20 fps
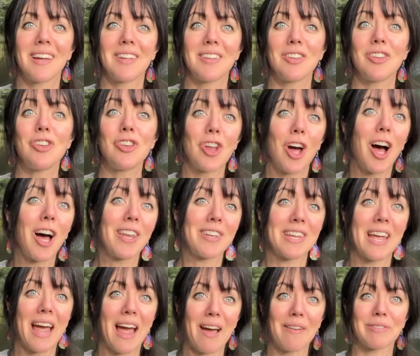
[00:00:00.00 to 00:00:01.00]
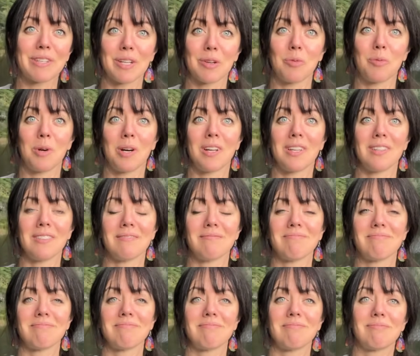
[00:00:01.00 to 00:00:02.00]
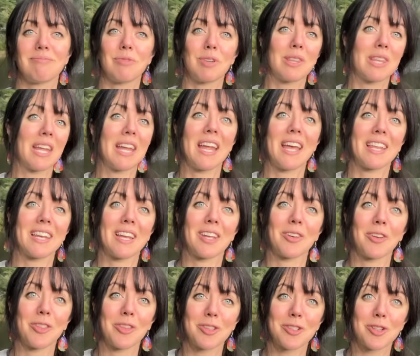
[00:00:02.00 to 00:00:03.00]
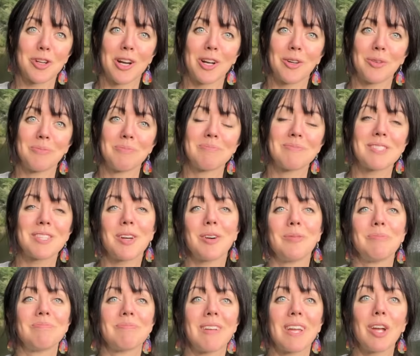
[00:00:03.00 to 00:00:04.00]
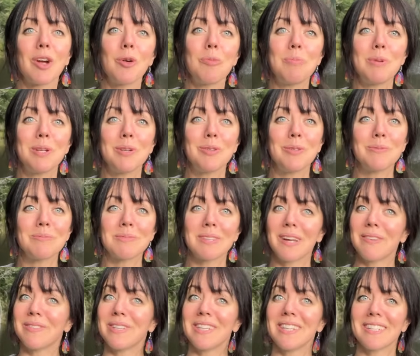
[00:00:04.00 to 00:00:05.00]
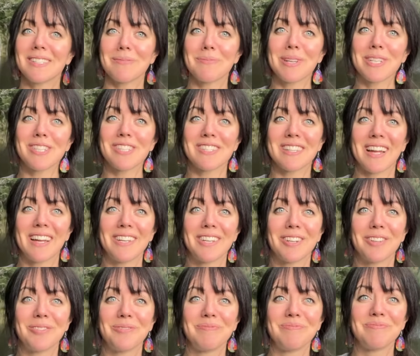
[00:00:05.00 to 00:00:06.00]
not having one when they head out on the trail. So I hope you love it as much as I do.